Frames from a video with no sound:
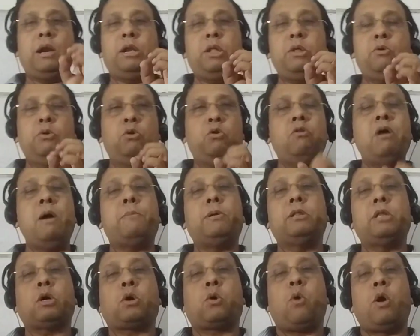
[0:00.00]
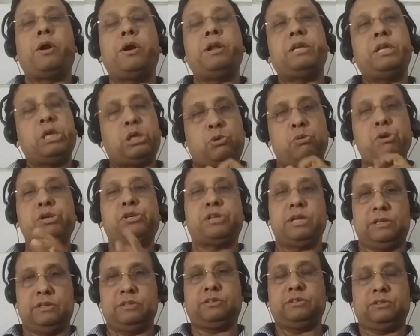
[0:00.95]
do you know about the quadratic
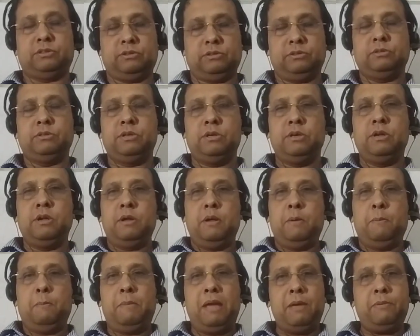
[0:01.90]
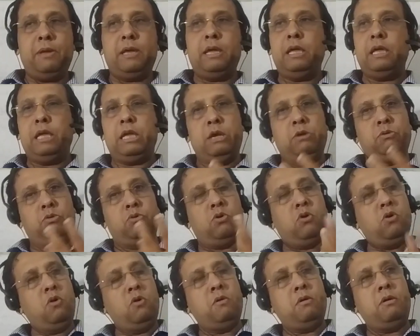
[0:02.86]
equations? Maybe you
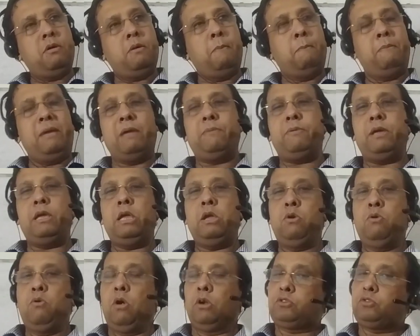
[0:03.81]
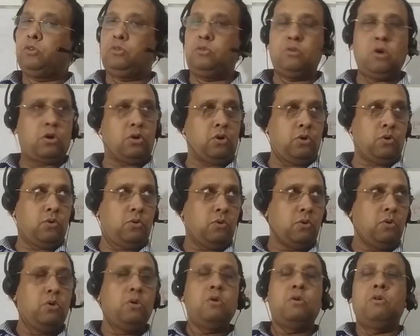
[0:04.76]
know, maybe you also do not know.
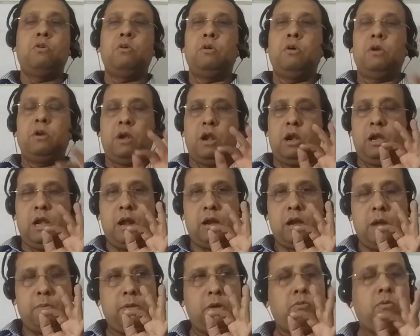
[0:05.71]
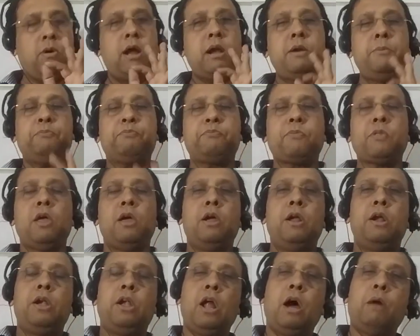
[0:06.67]
Number one.
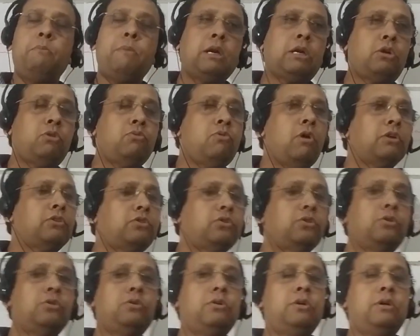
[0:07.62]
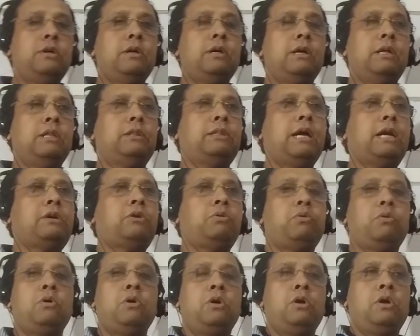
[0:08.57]
Number two also, that
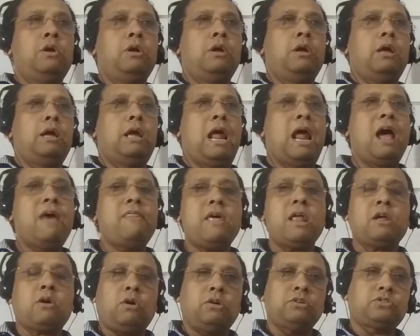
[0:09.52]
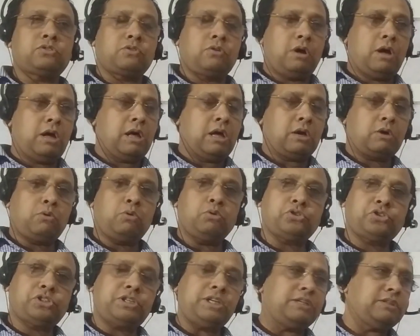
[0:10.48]
another
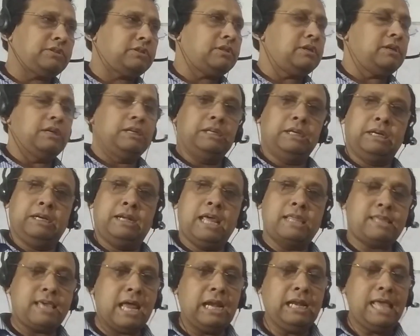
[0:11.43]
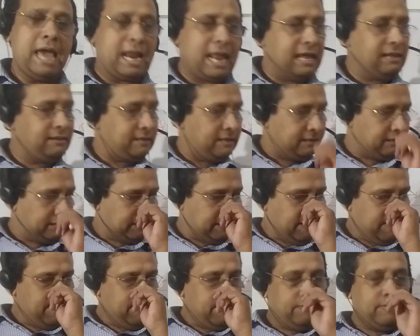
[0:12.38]
questions naturally arises
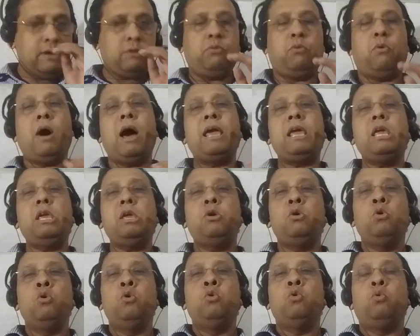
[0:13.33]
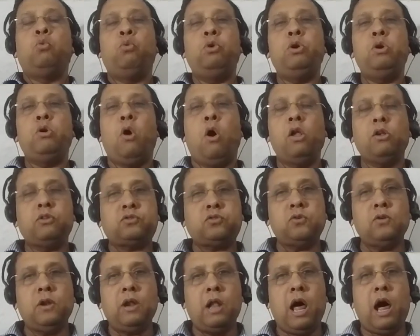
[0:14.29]
that why we
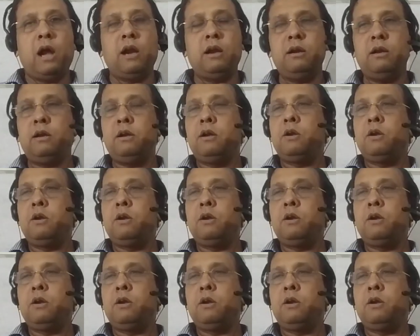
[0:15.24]
also learn